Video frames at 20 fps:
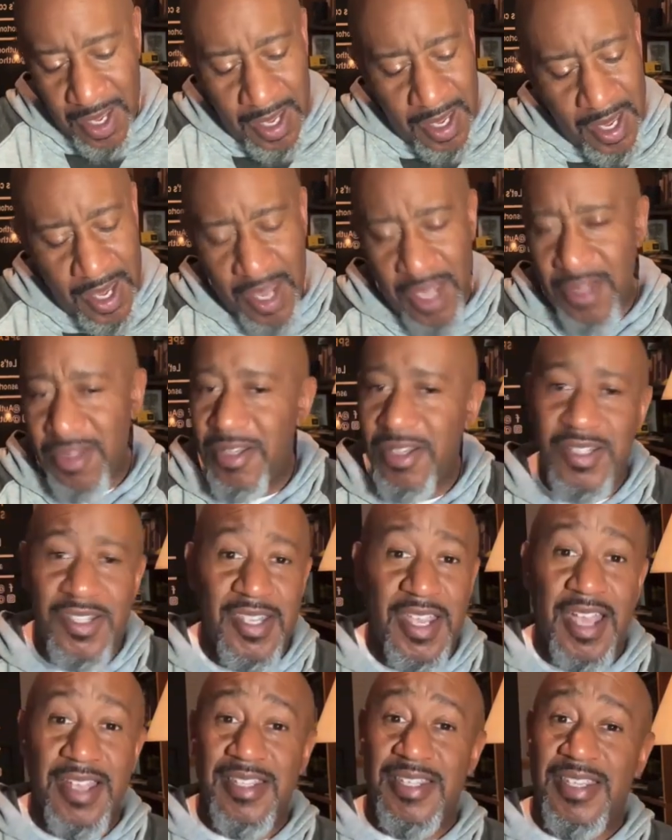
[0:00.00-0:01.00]
Hey, look,
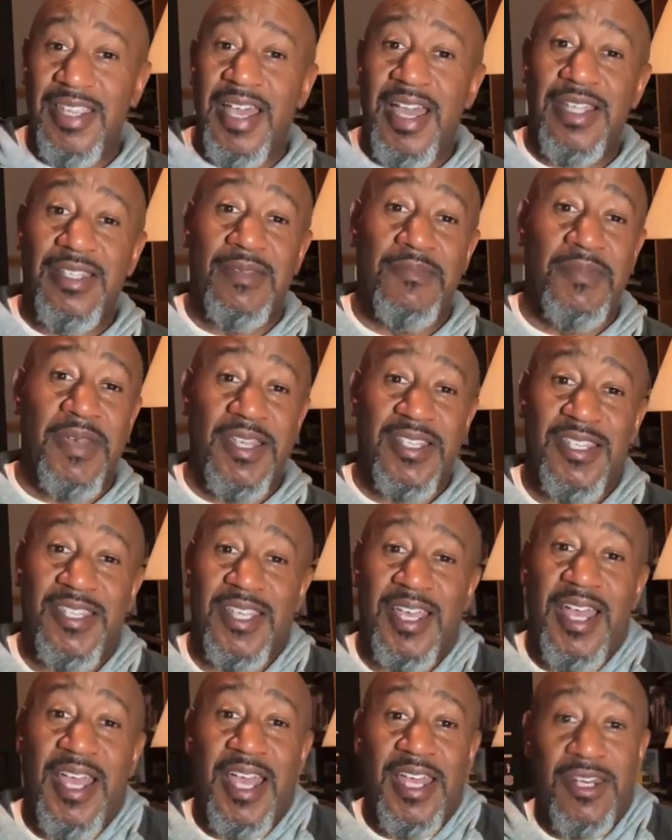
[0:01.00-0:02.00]
South Side's the best
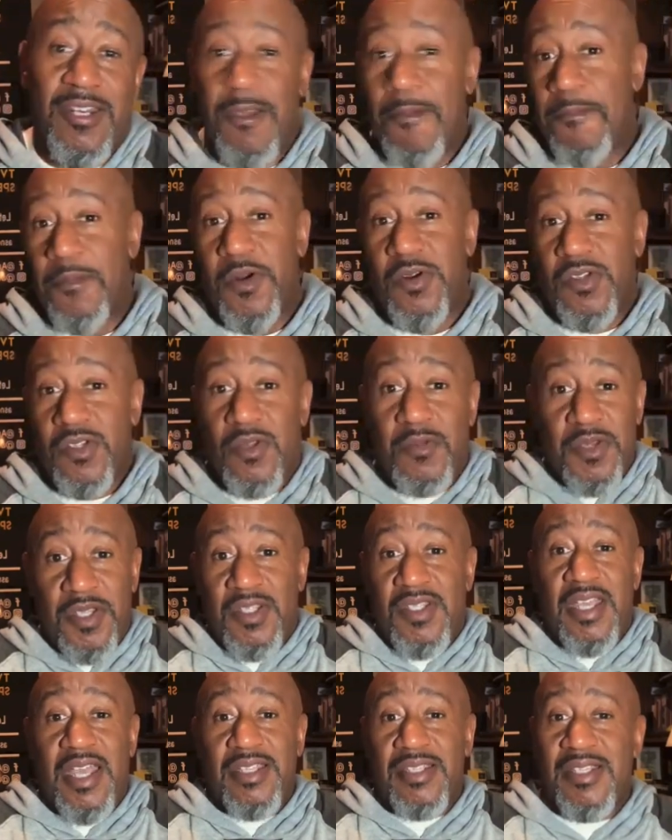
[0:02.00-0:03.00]
side. Nothing personal, but
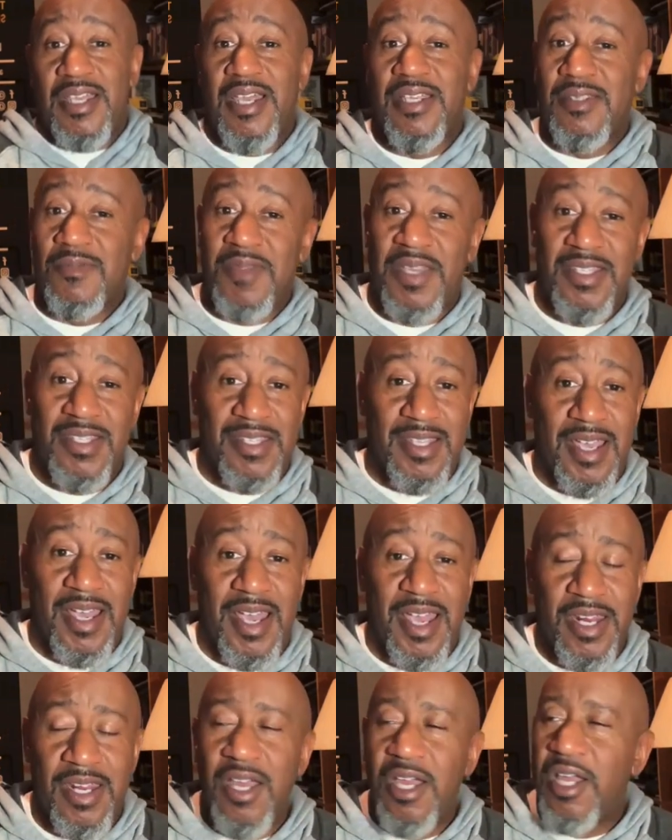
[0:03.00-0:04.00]
South Side's the best
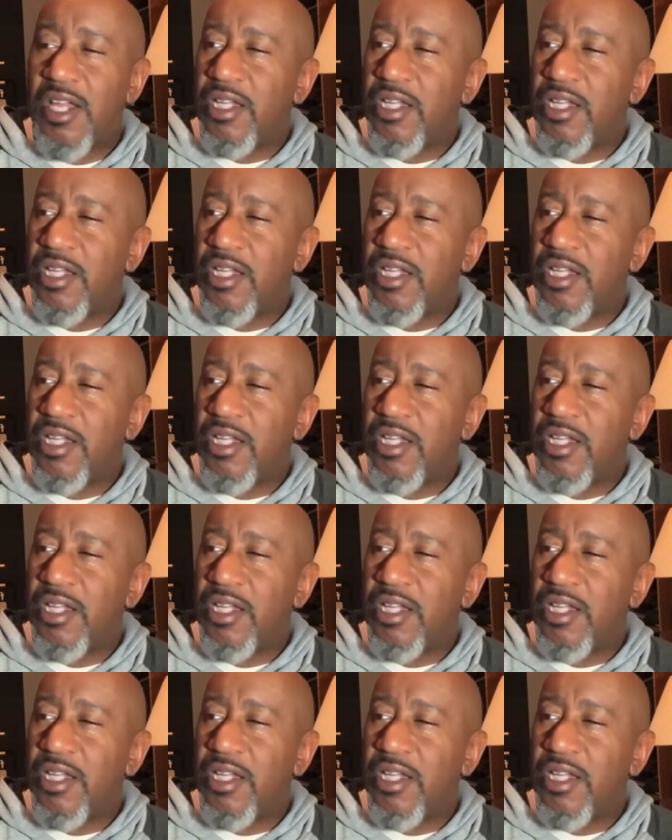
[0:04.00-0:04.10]
side.